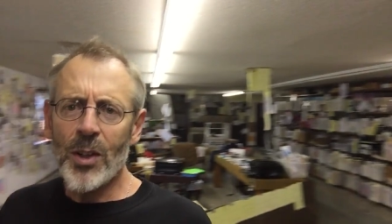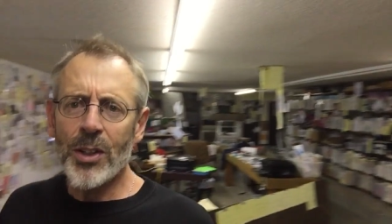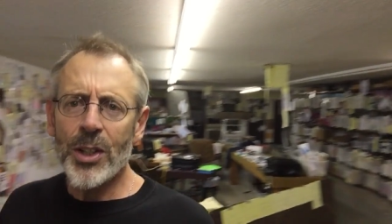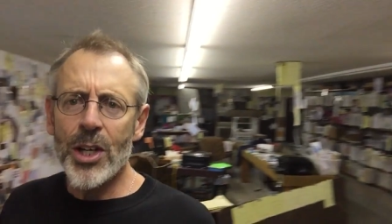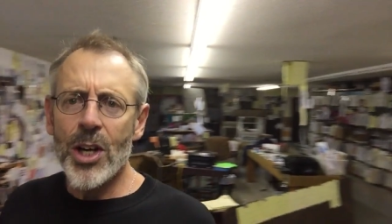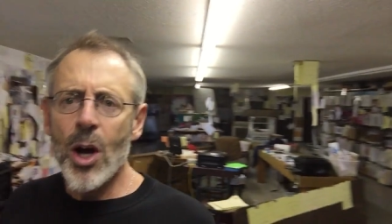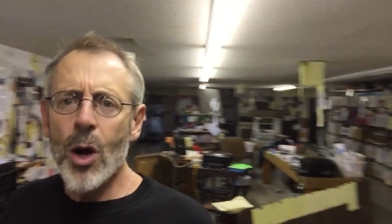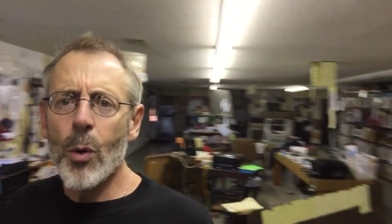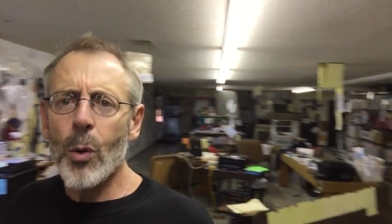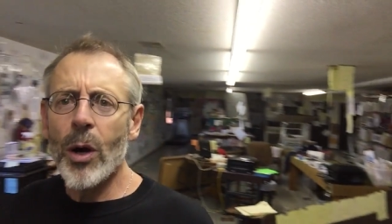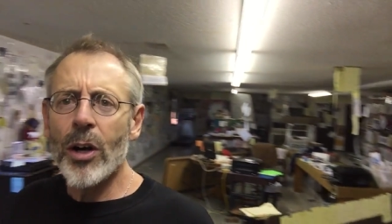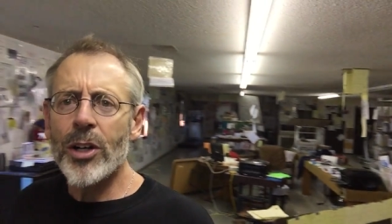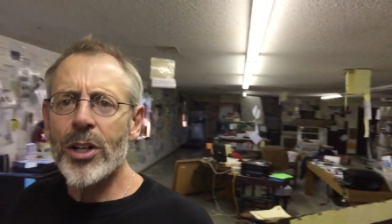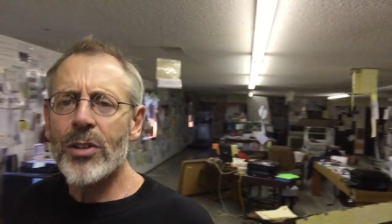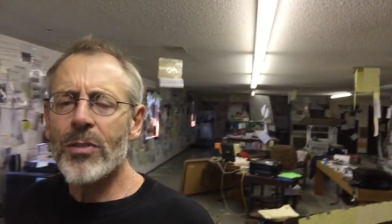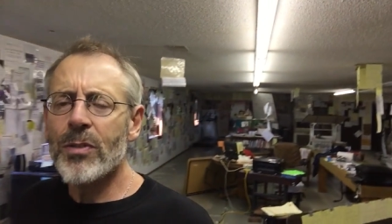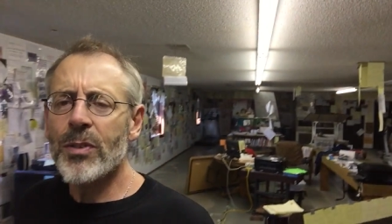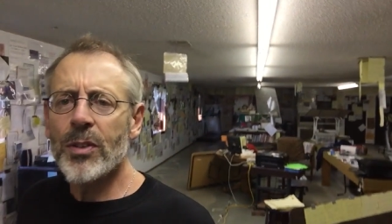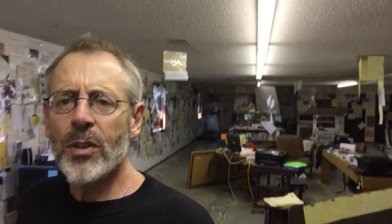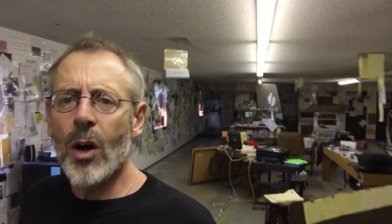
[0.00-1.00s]
where
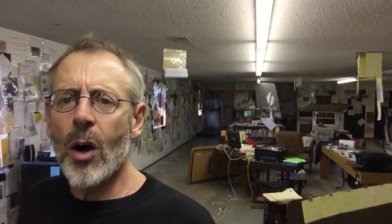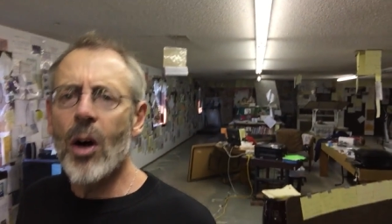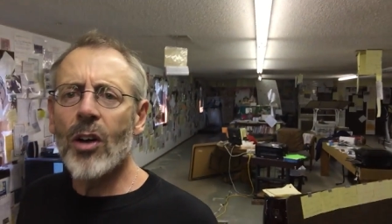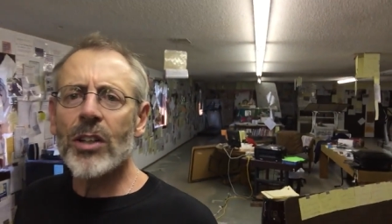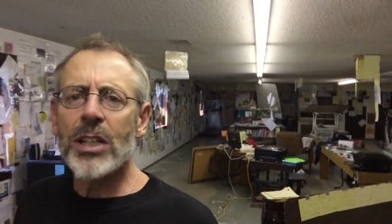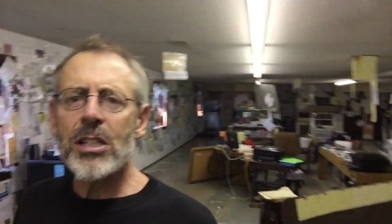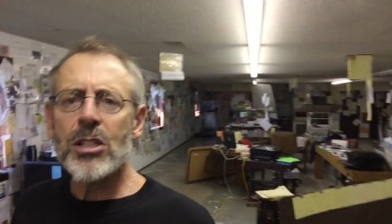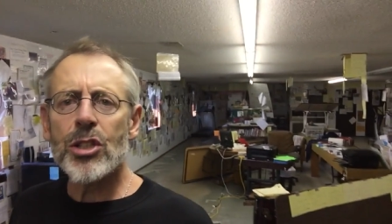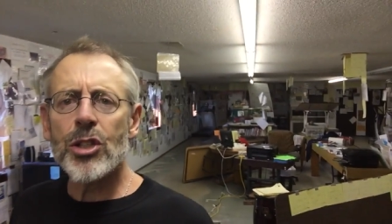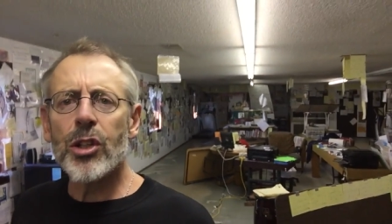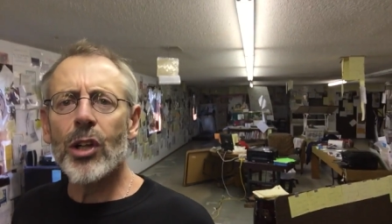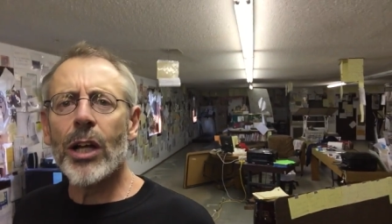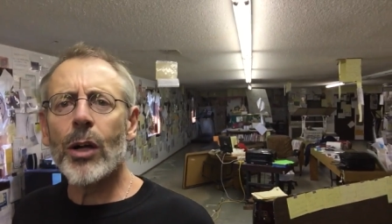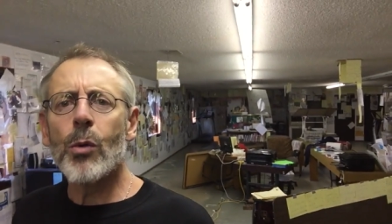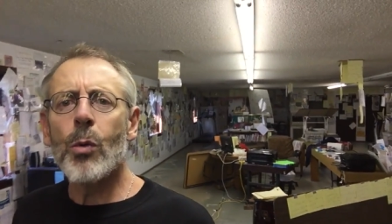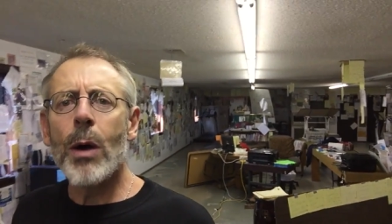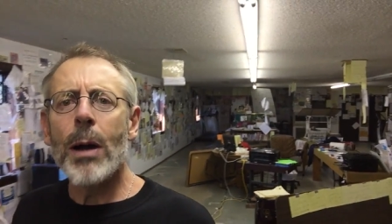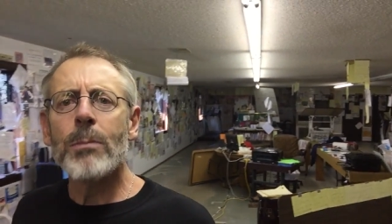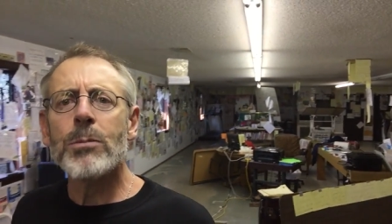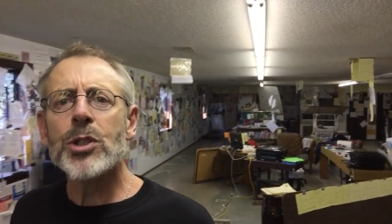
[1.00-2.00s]
you've all these slick
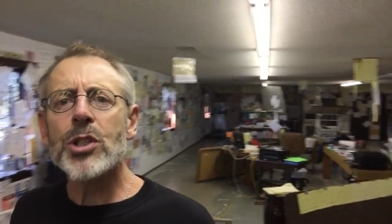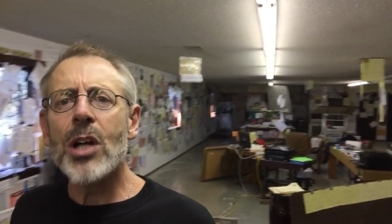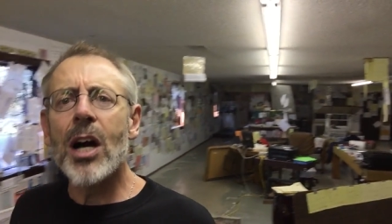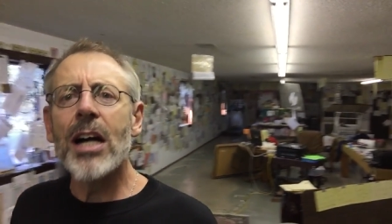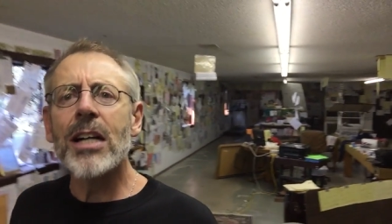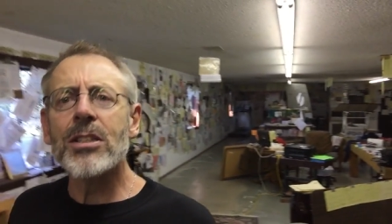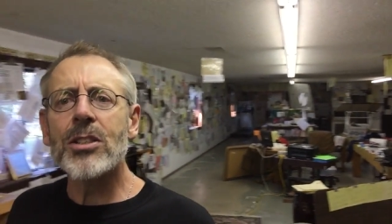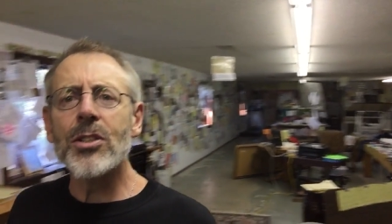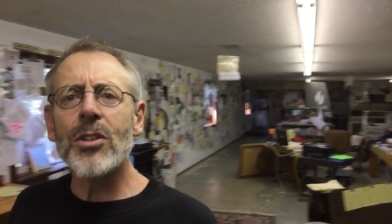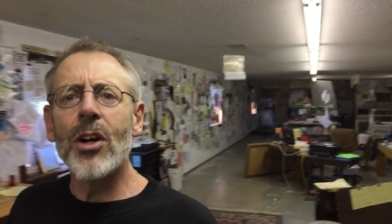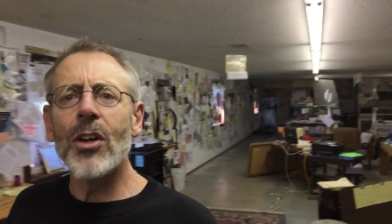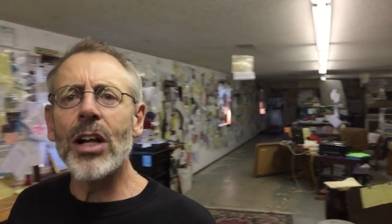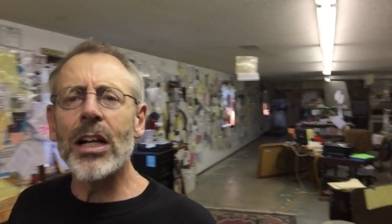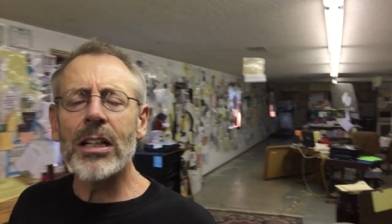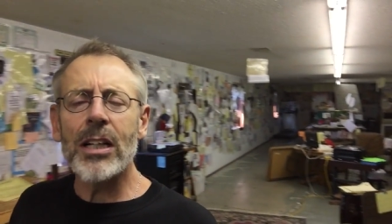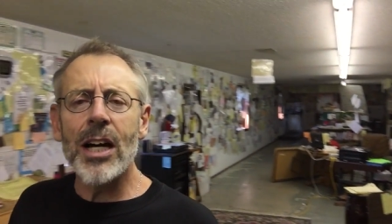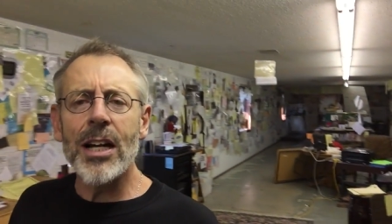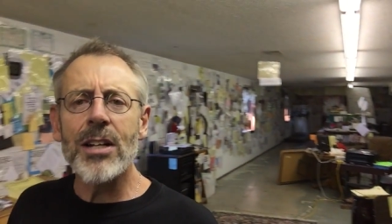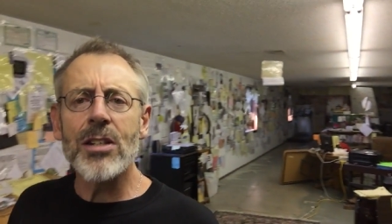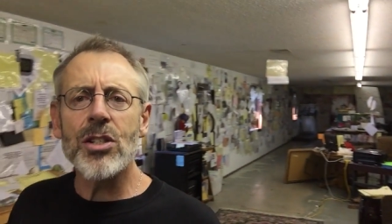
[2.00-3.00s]
websites and all
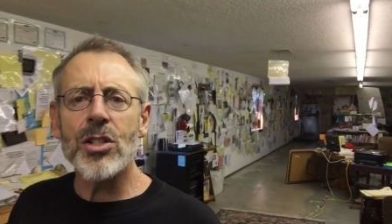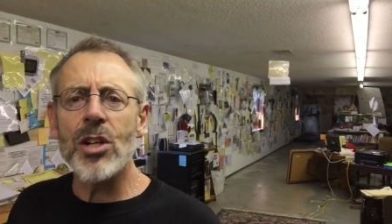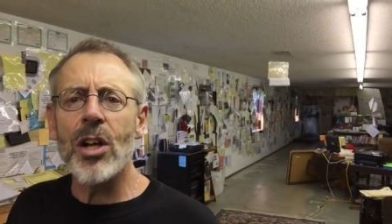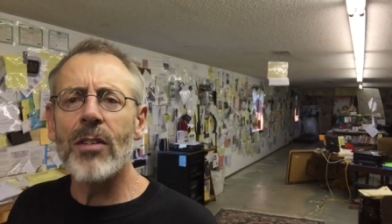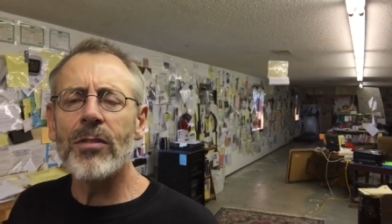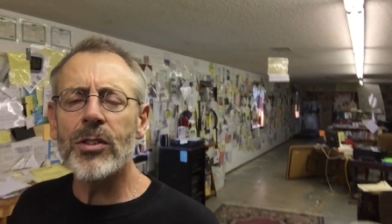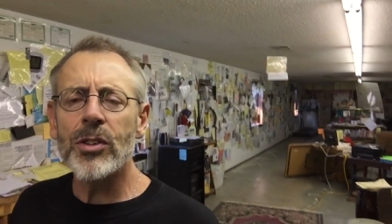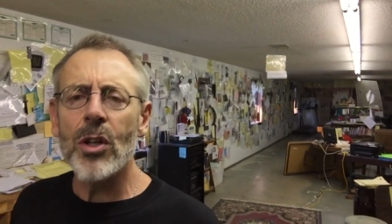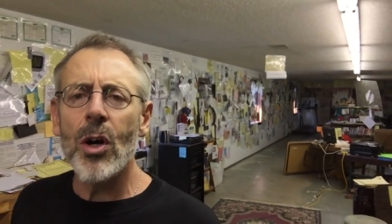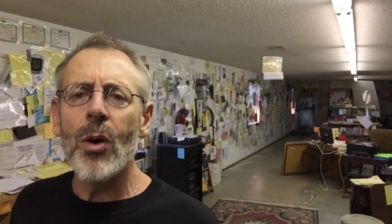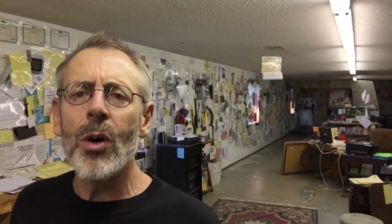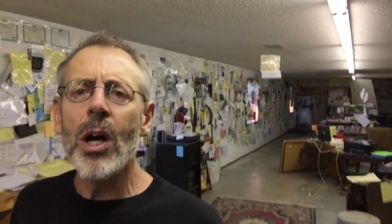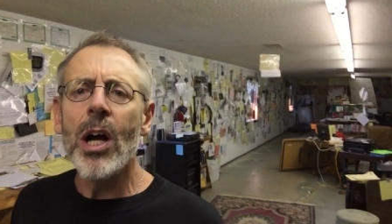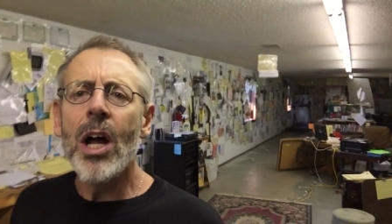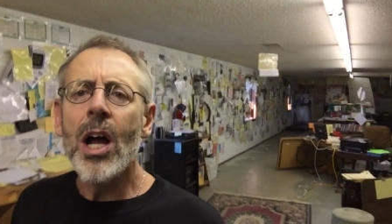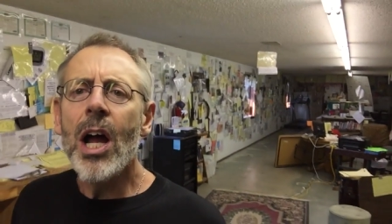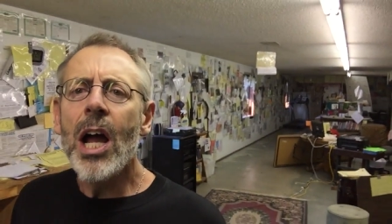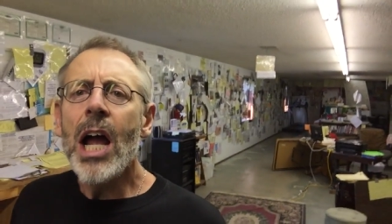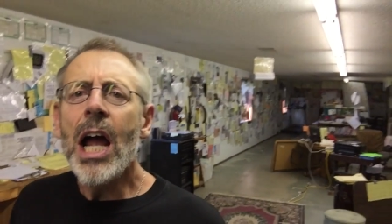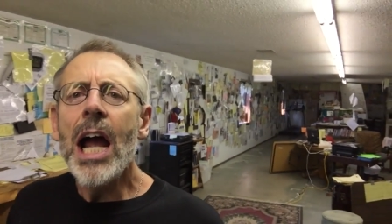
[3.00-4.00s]
that kind of stuff. So,
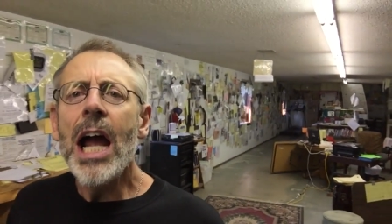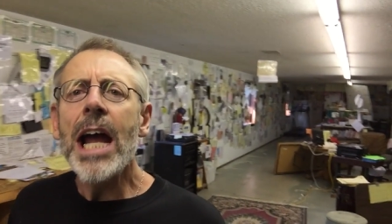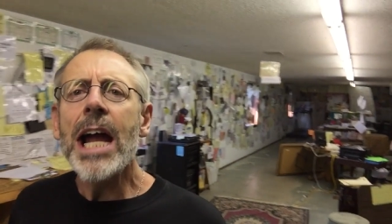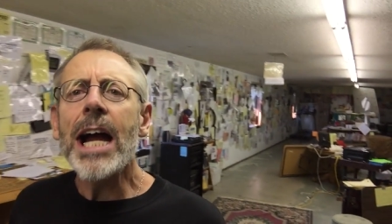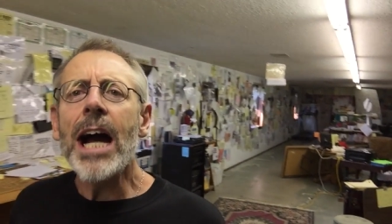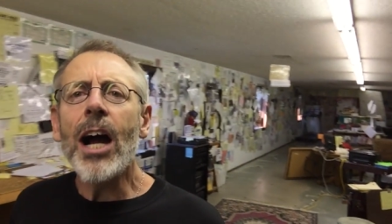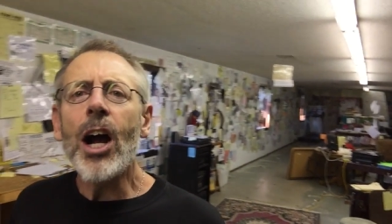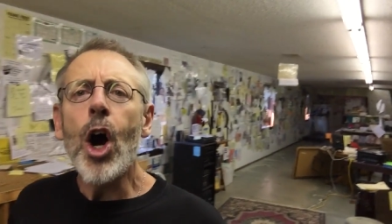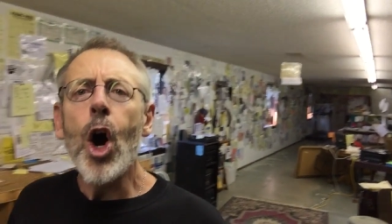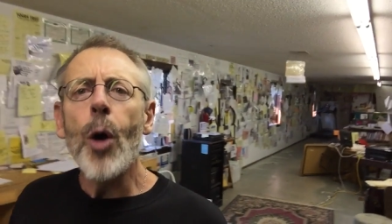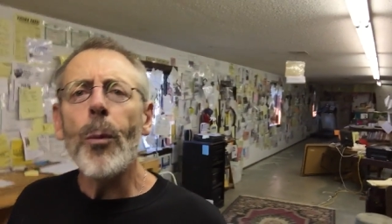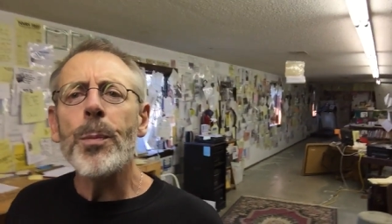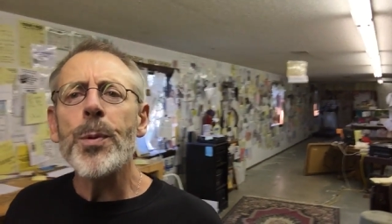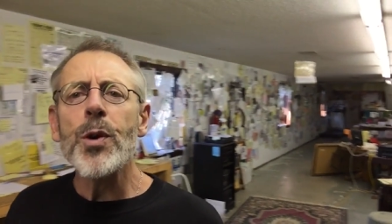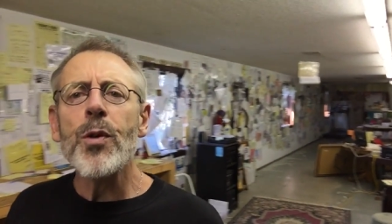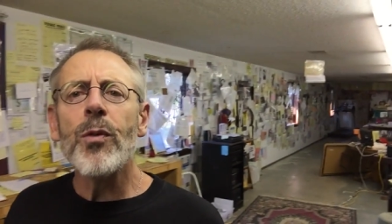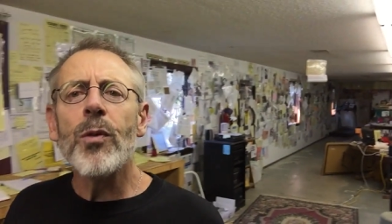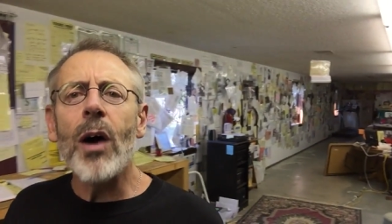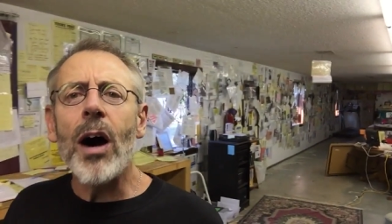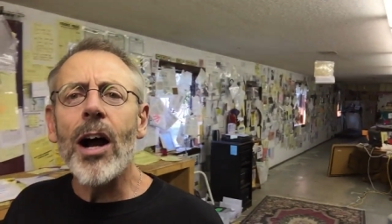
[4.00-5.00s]
hey, I hope
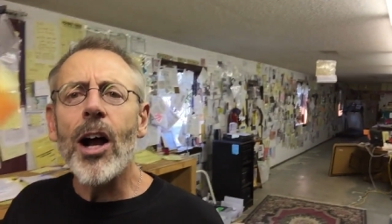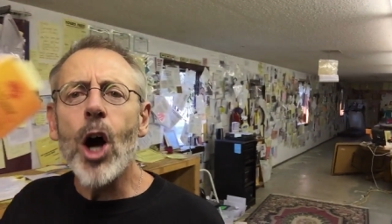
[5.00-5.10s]
you'll